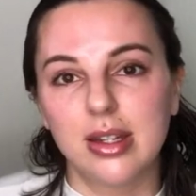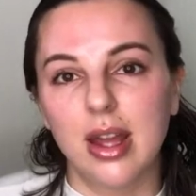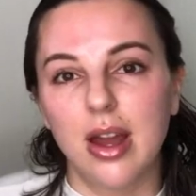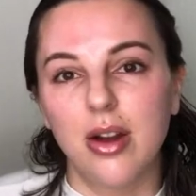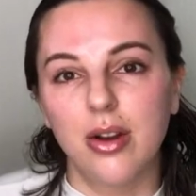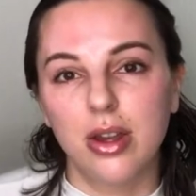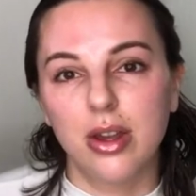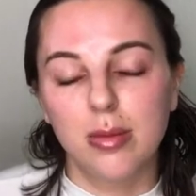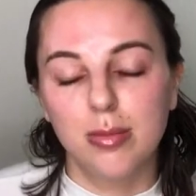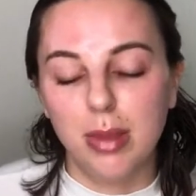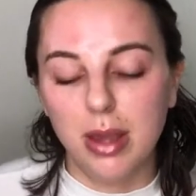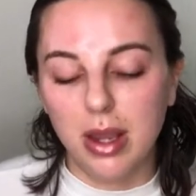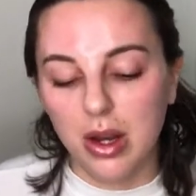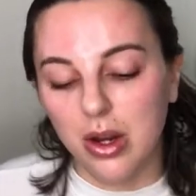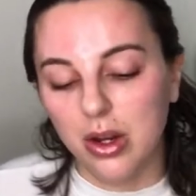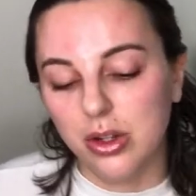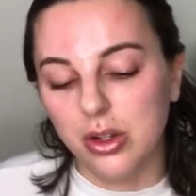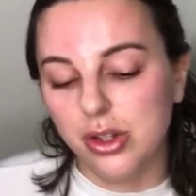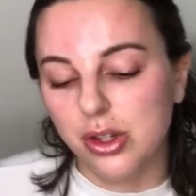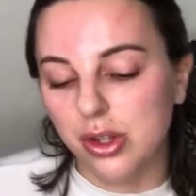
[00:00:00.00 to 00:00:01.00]
out
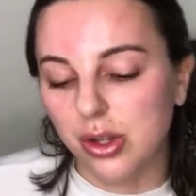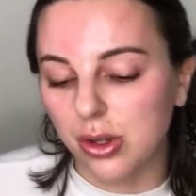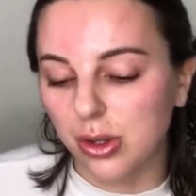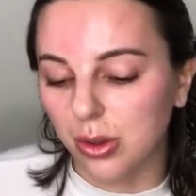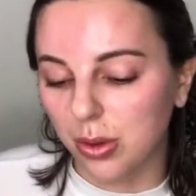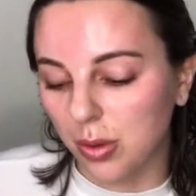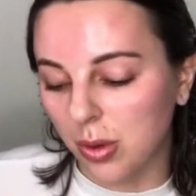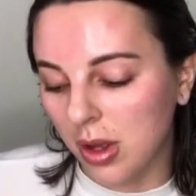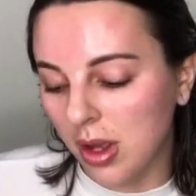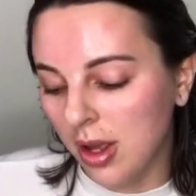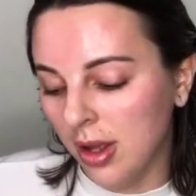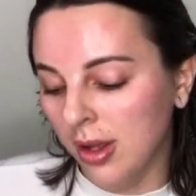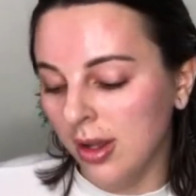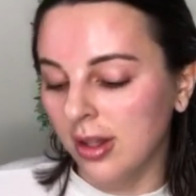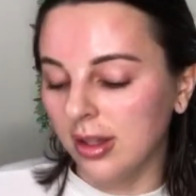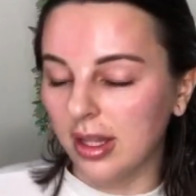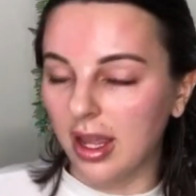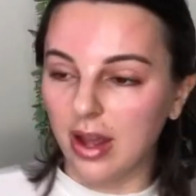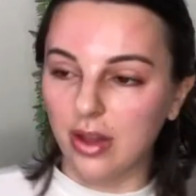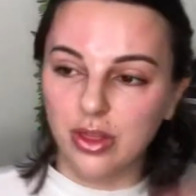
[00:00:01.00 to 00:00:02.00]
compared to
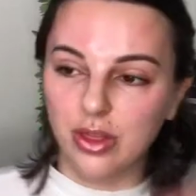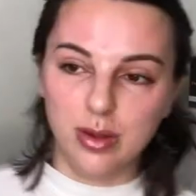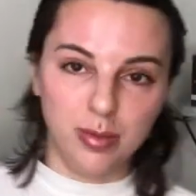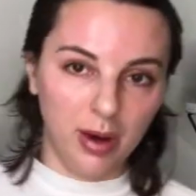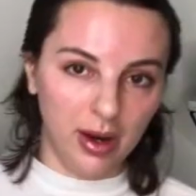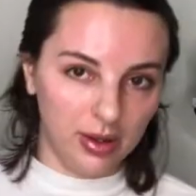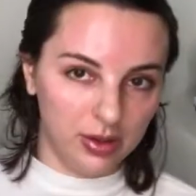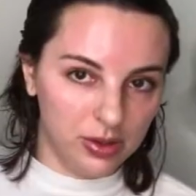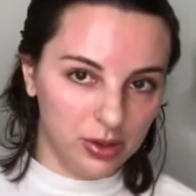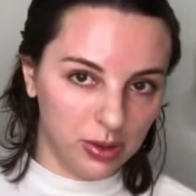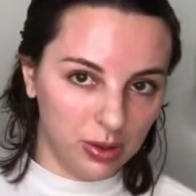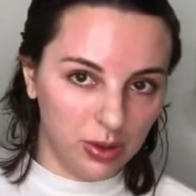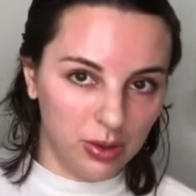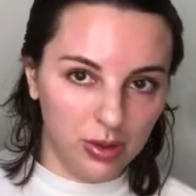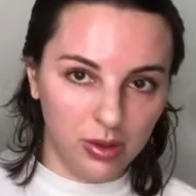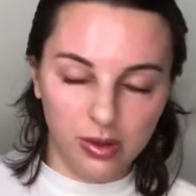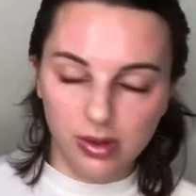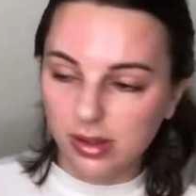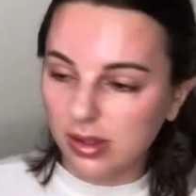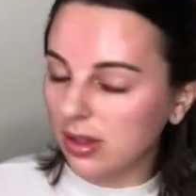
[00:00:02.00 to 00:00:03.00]
like the
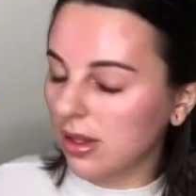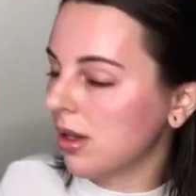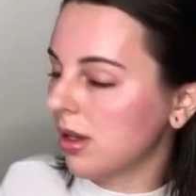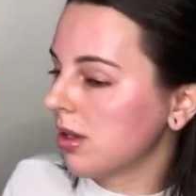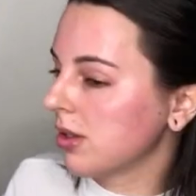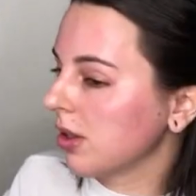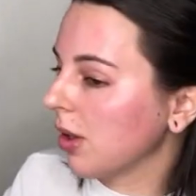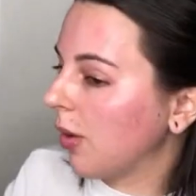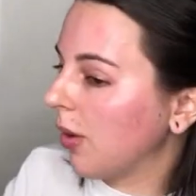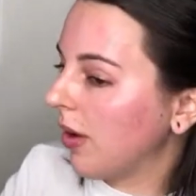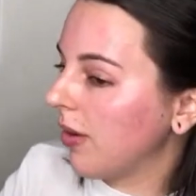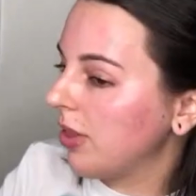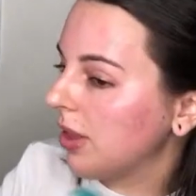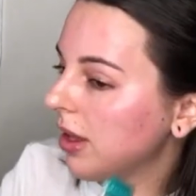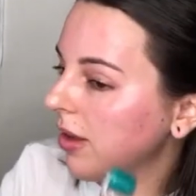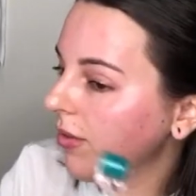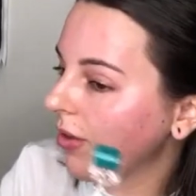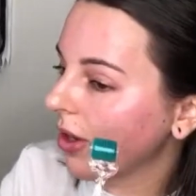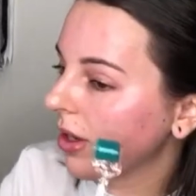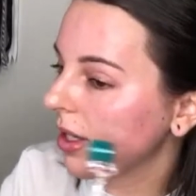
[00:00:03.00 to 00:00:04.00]
Bradzuticals. So I think
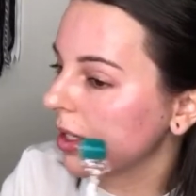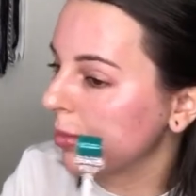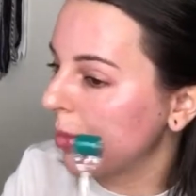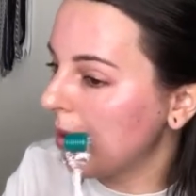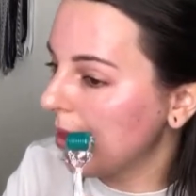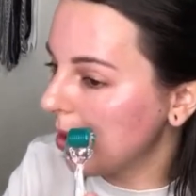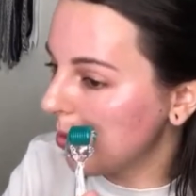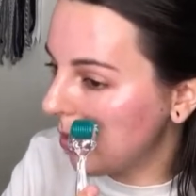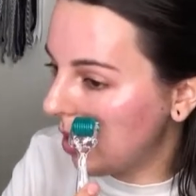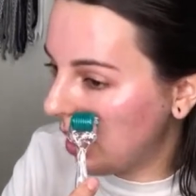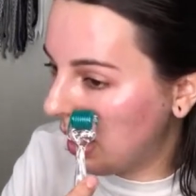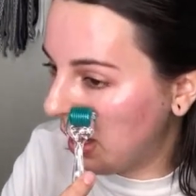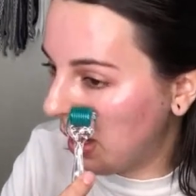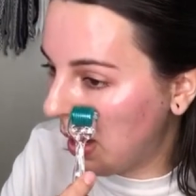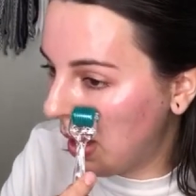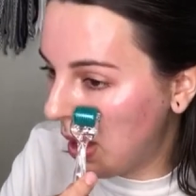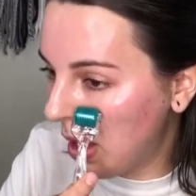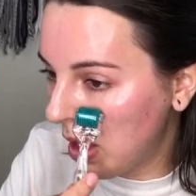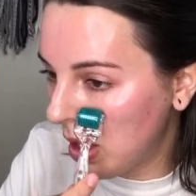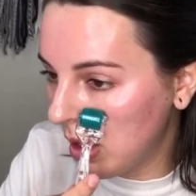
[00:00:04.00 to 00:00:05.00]
if you're gonna spend the money,
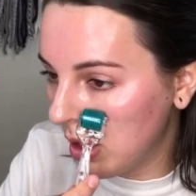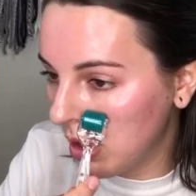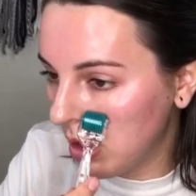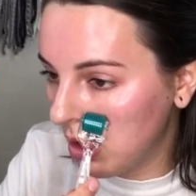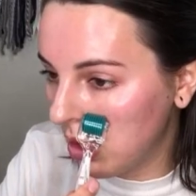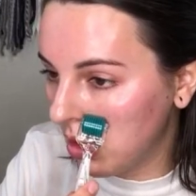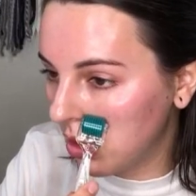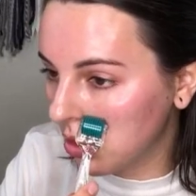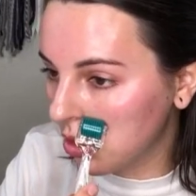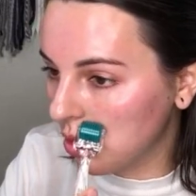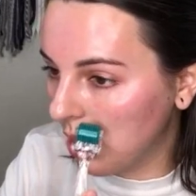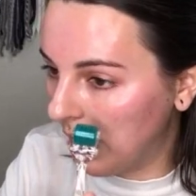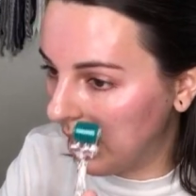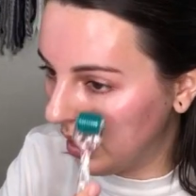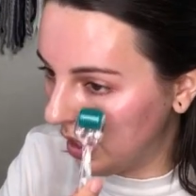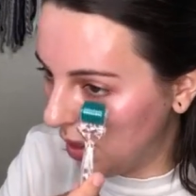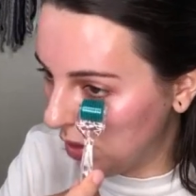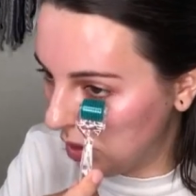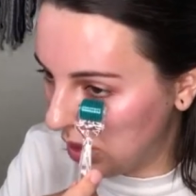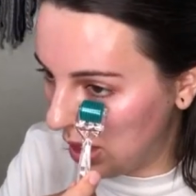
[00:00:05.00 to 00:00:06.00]
try to
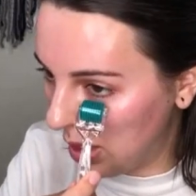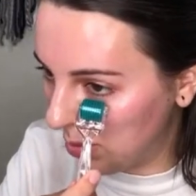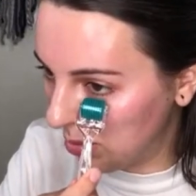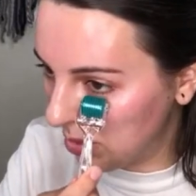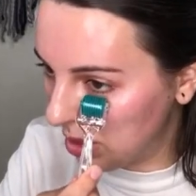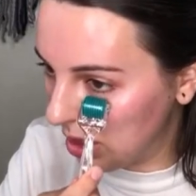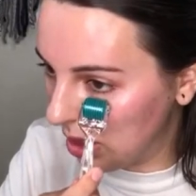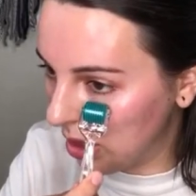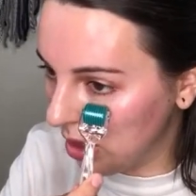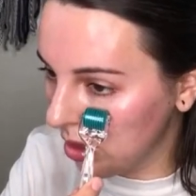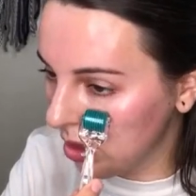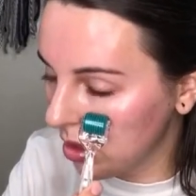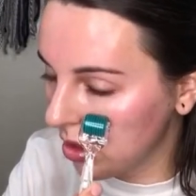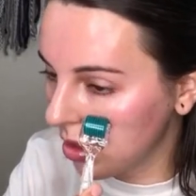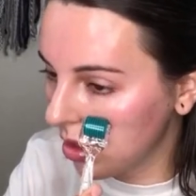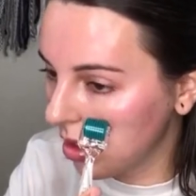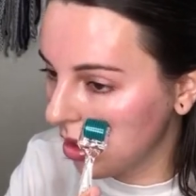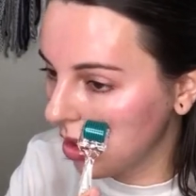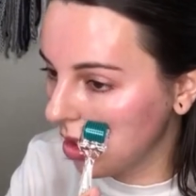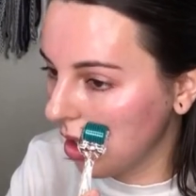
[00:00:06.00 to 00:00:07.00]
get the MD.
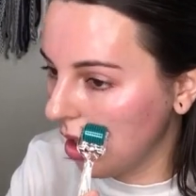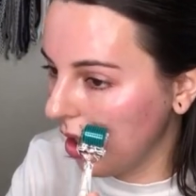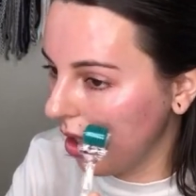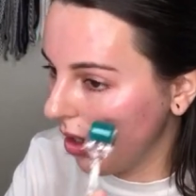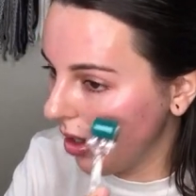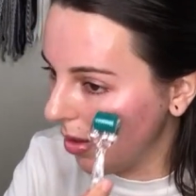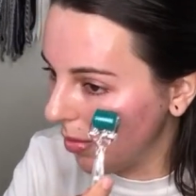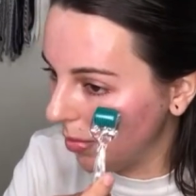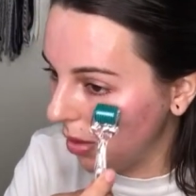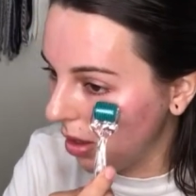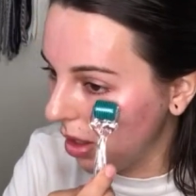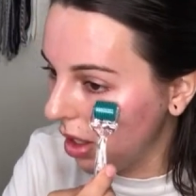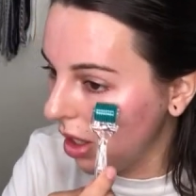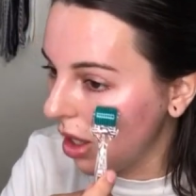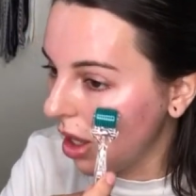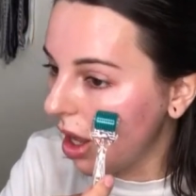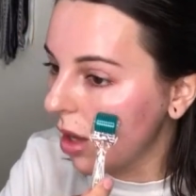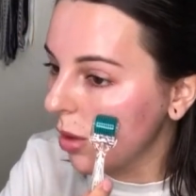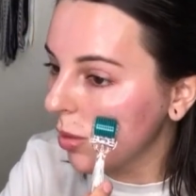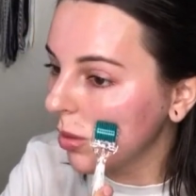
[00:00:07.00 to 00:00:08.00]

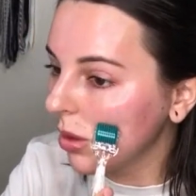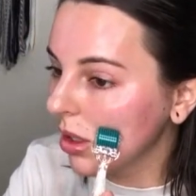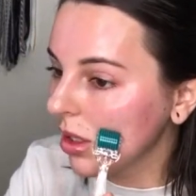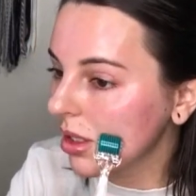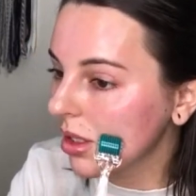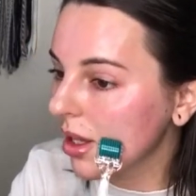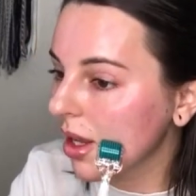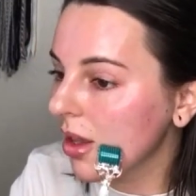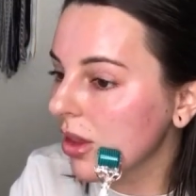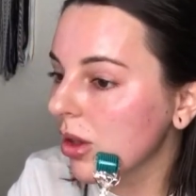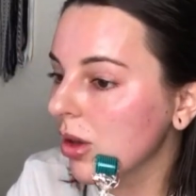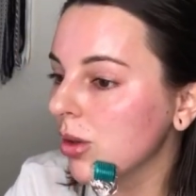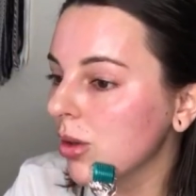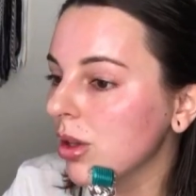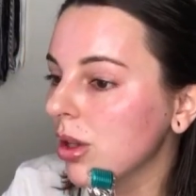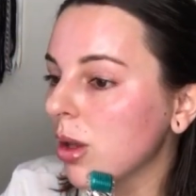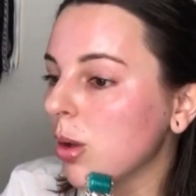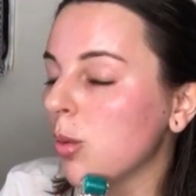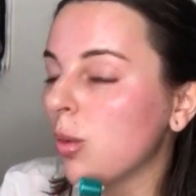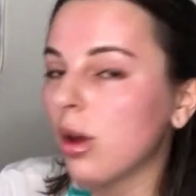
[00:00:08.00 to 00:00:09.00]
I will say though
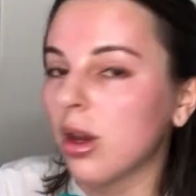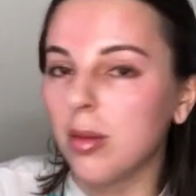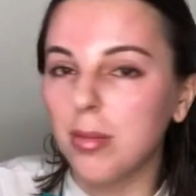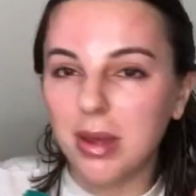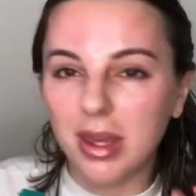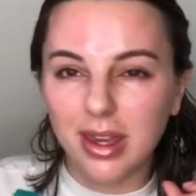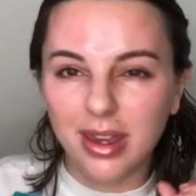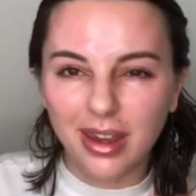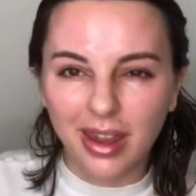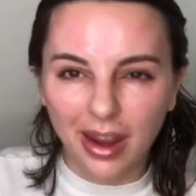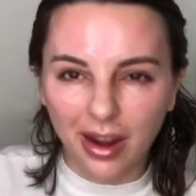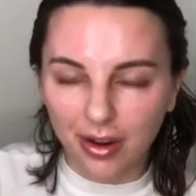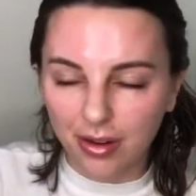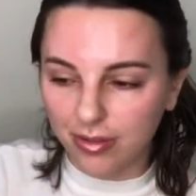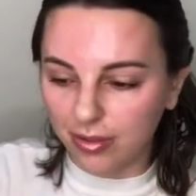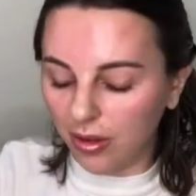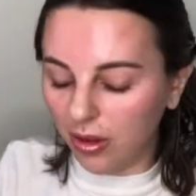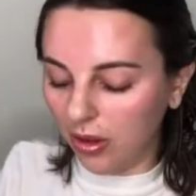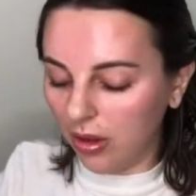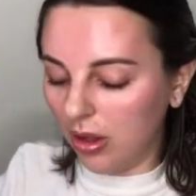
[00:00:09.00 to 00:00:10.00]
that you want to be
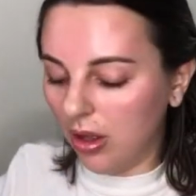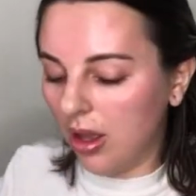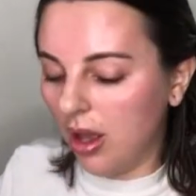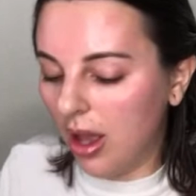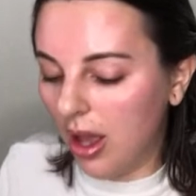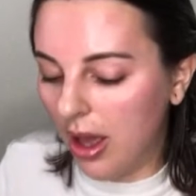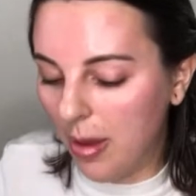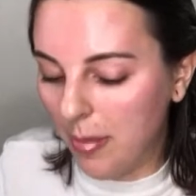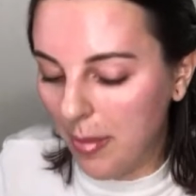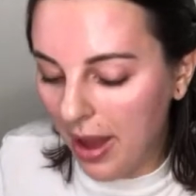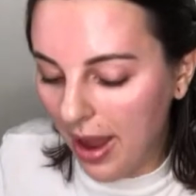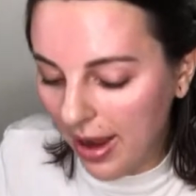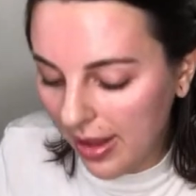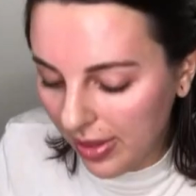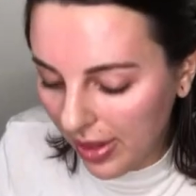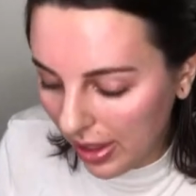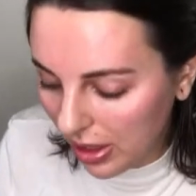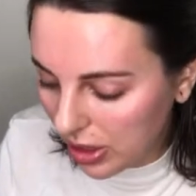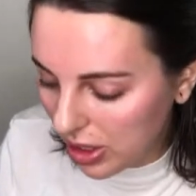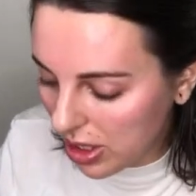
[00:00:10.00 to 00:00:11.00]
careful. I
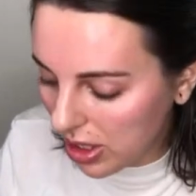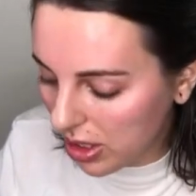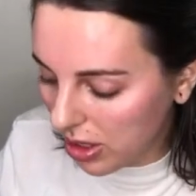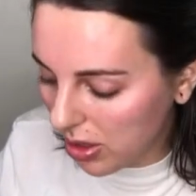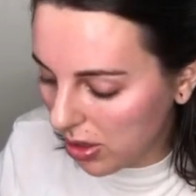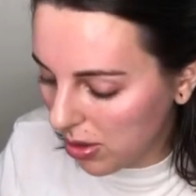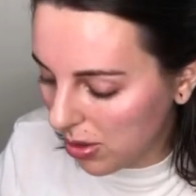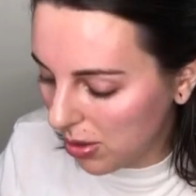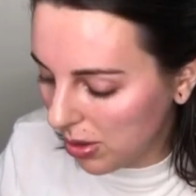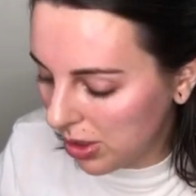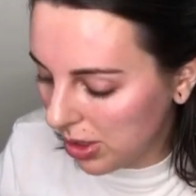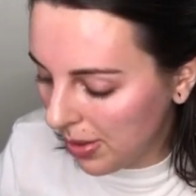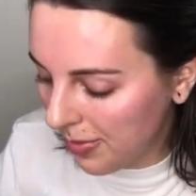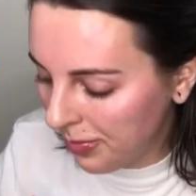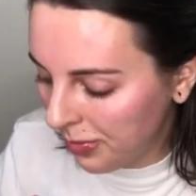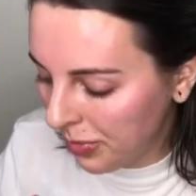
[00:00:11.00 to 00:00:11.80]
like to use